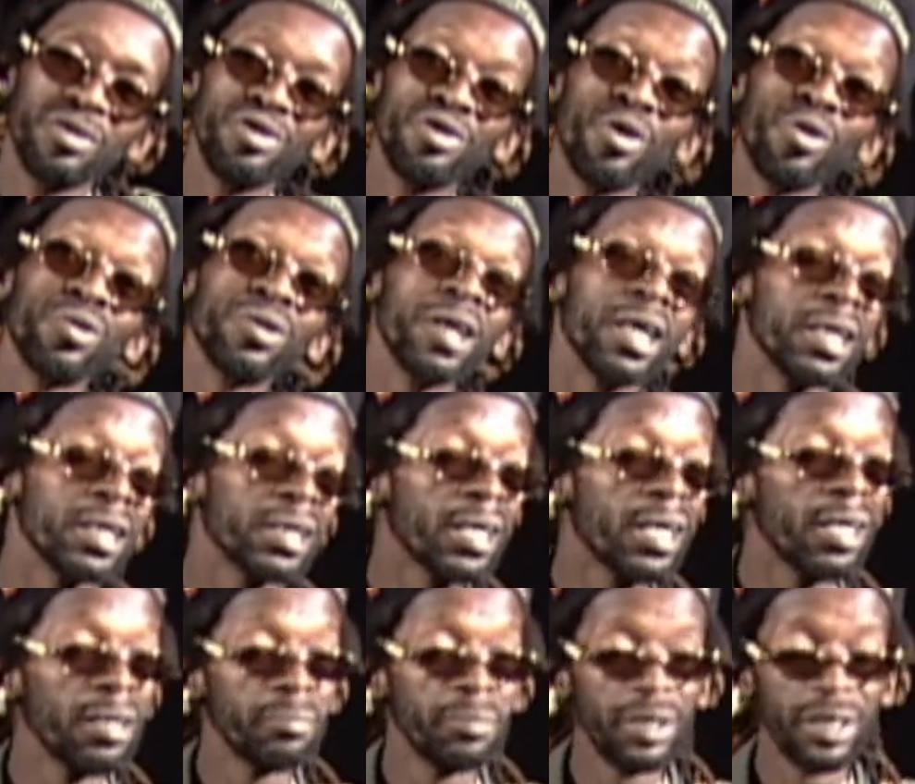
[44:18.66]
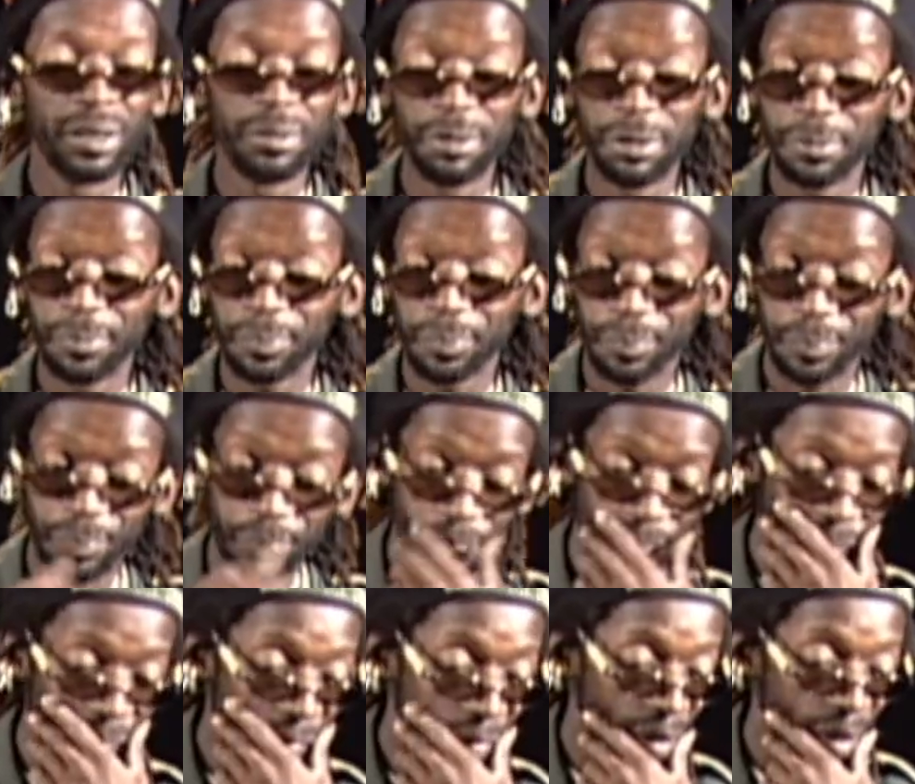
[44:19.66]
Young girl gonna be him.
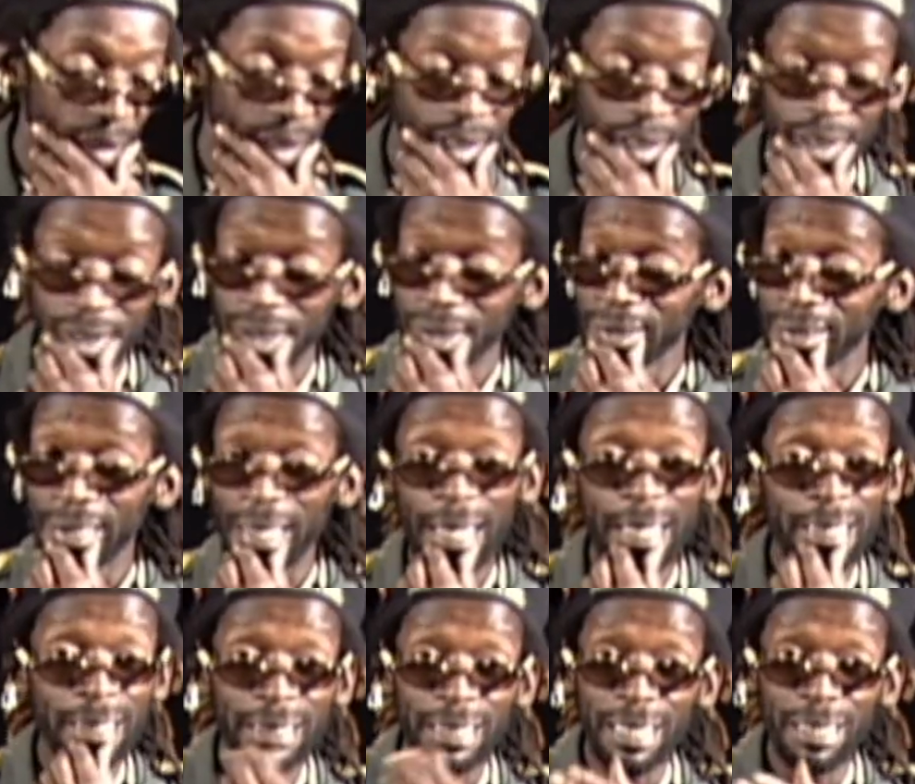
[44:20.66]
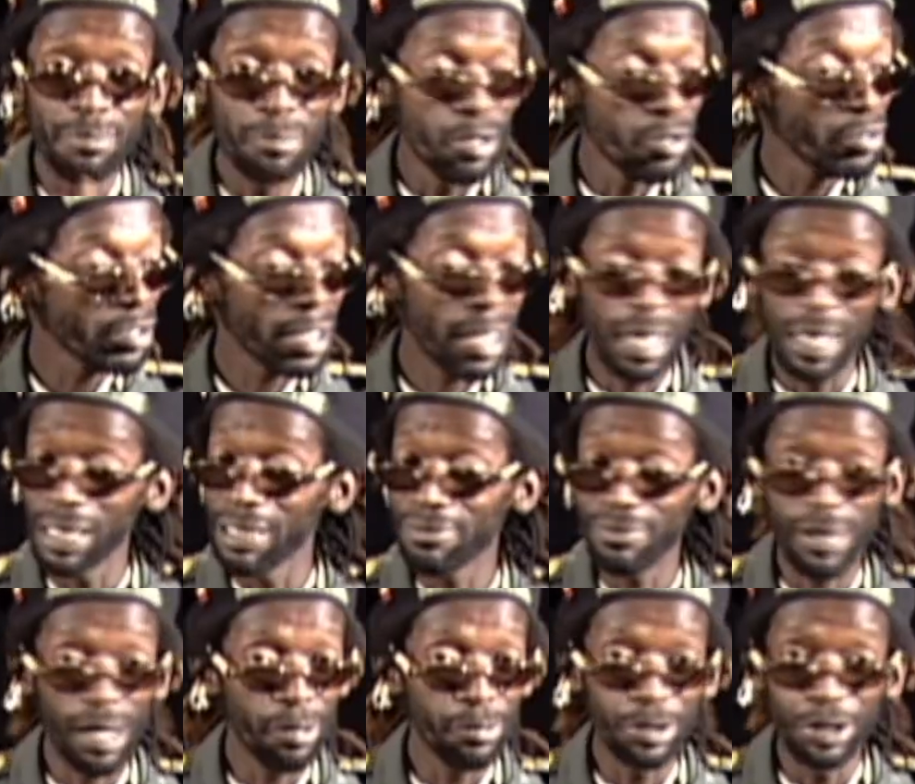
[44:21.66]
Ghana, America, and left
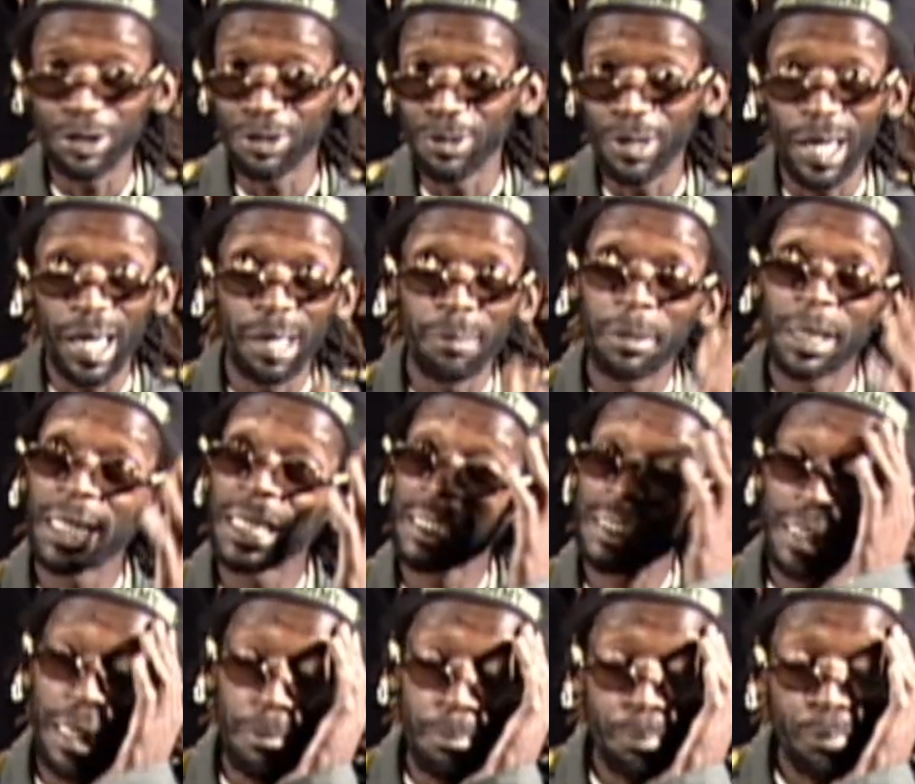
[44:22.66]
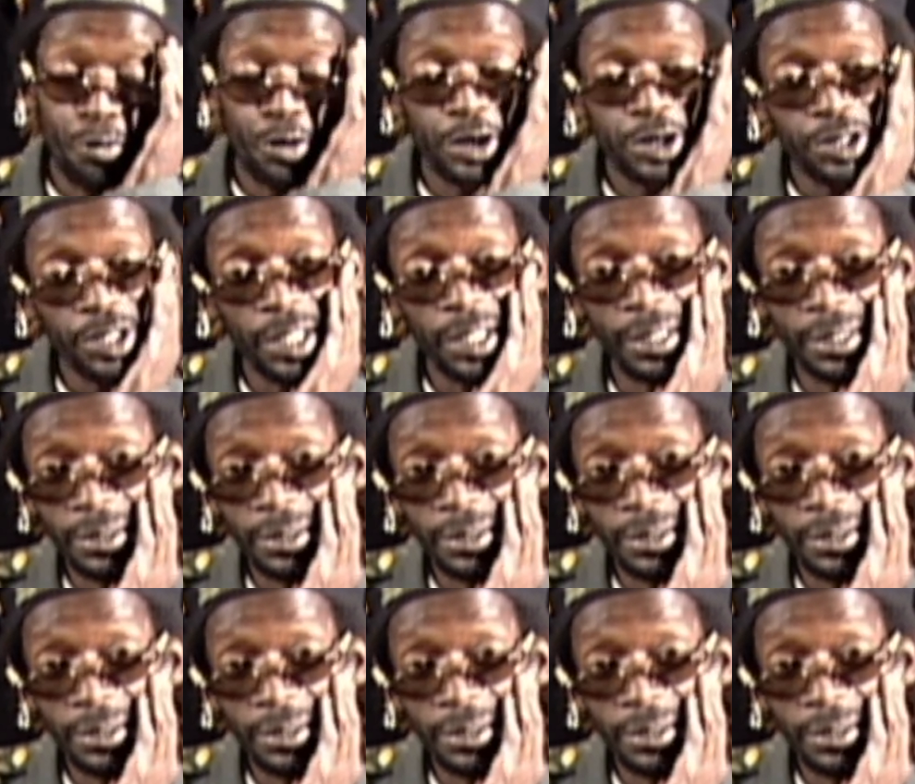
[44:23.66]
out with the grandma that pressure.